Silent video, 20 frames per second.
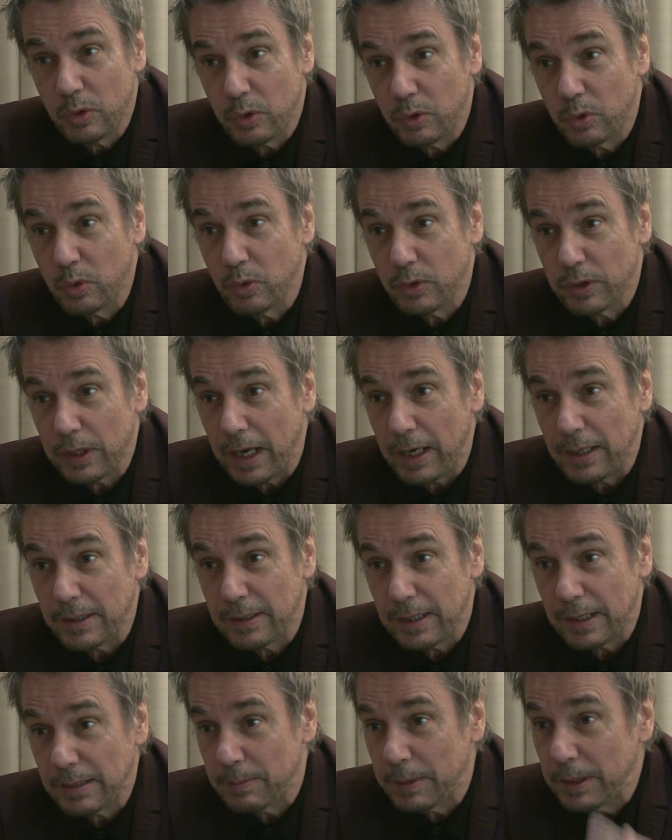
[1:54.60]
two sides,
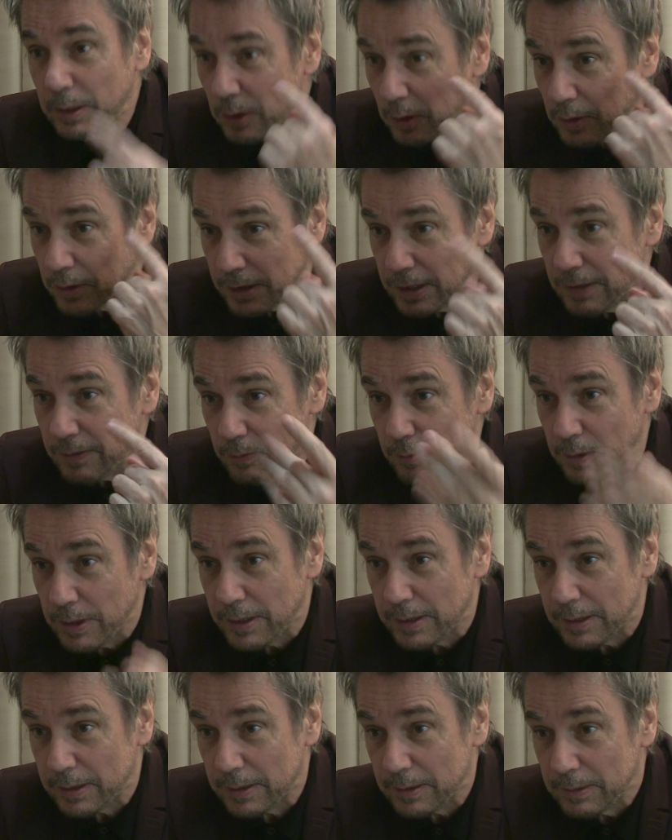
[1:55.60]
has been conceived
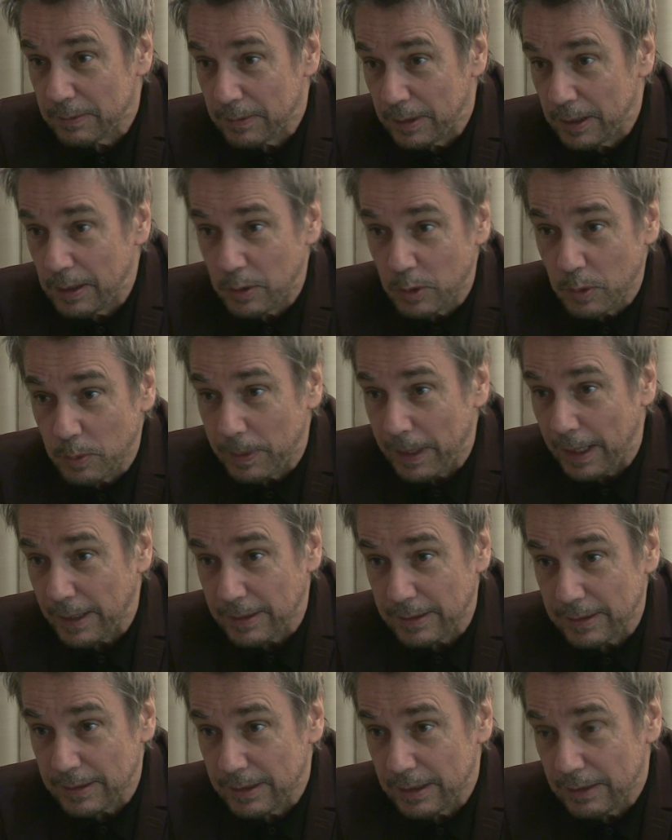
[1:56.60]
in two
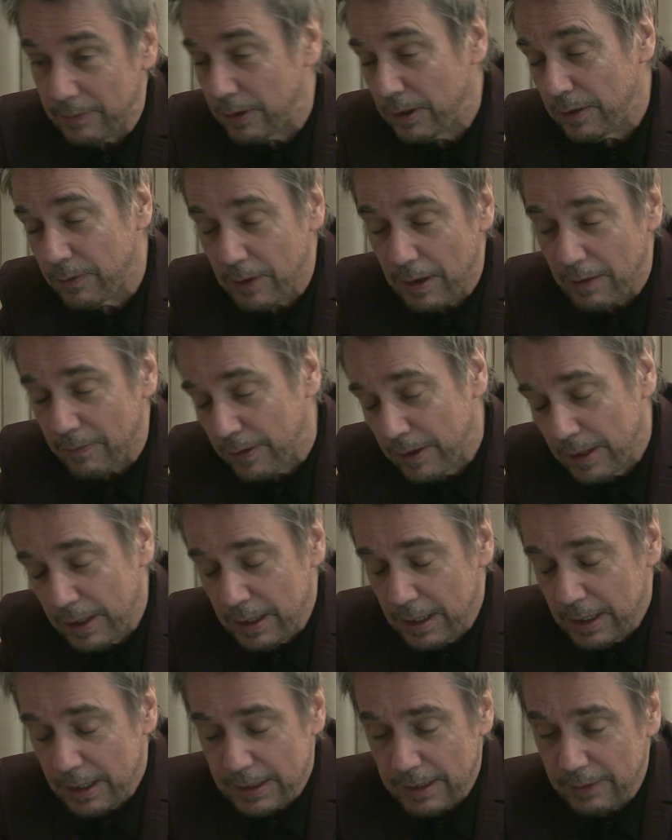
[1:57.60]
parts, even if you have
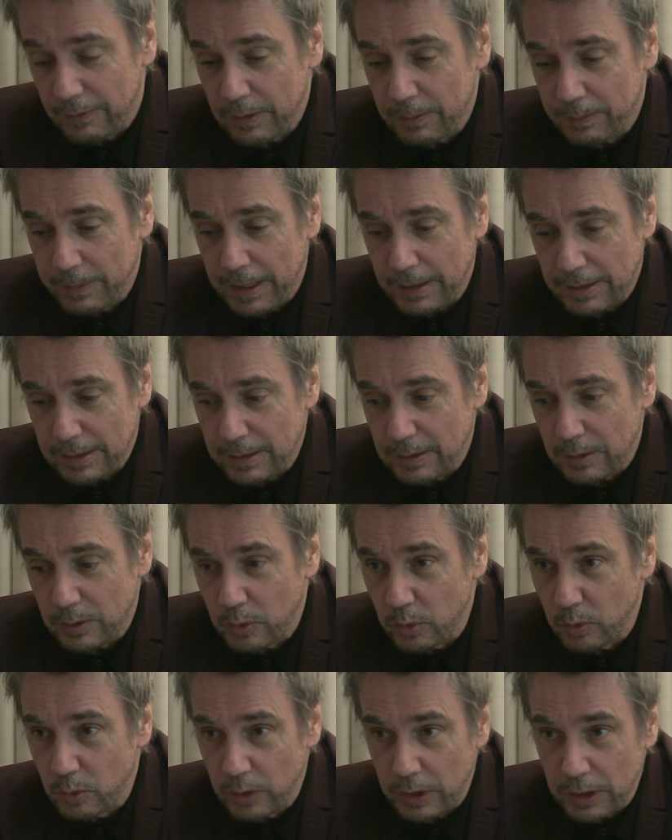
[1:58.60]
seven parts in
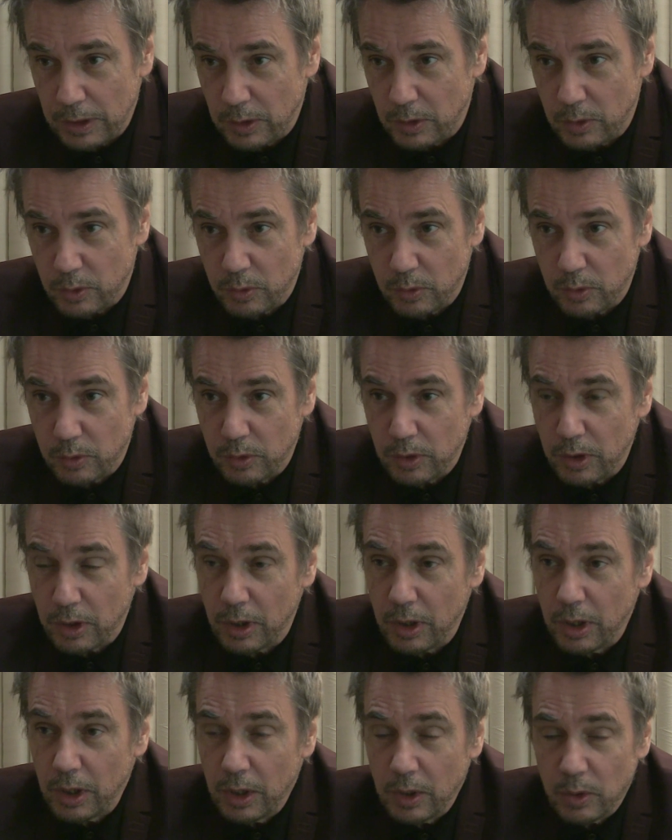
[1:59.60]

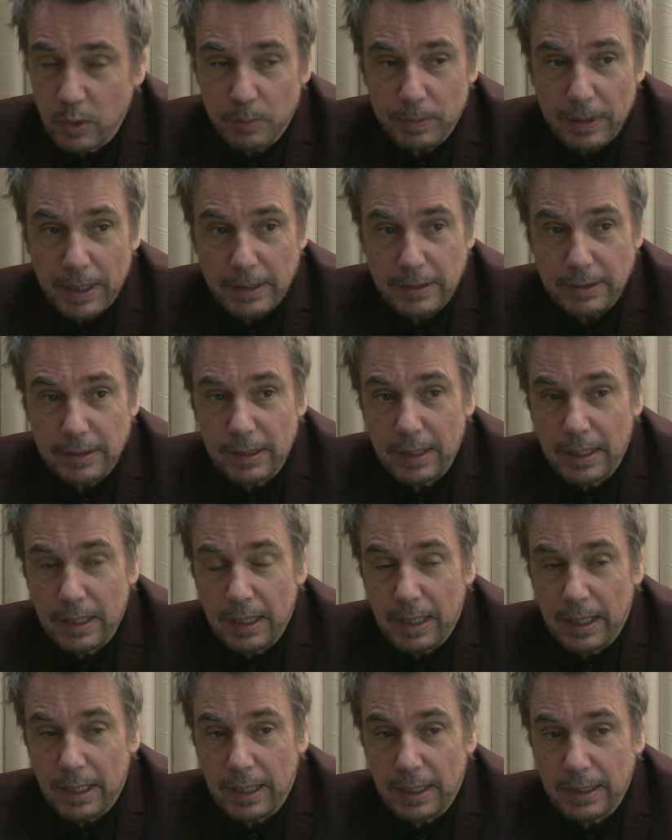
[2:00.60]
two parts.
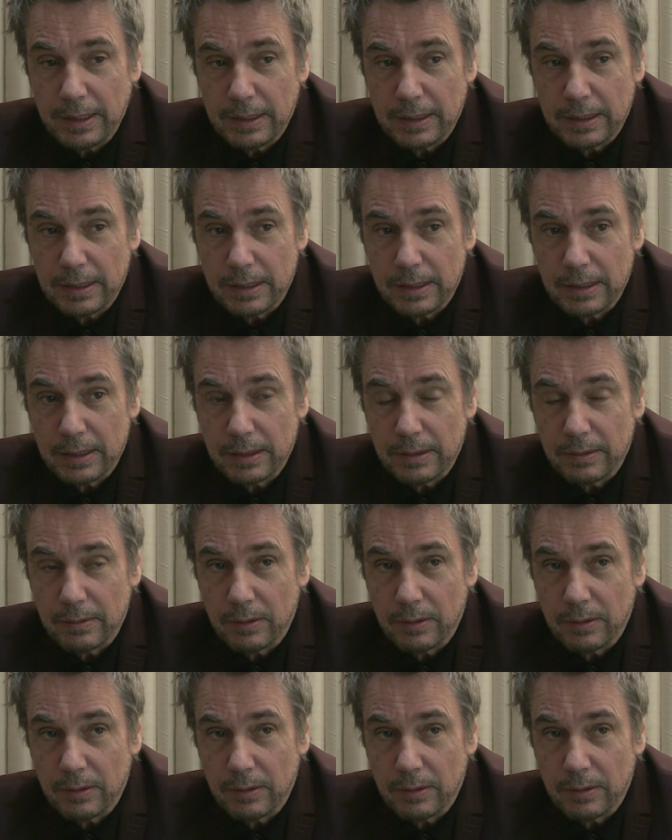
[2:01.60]
And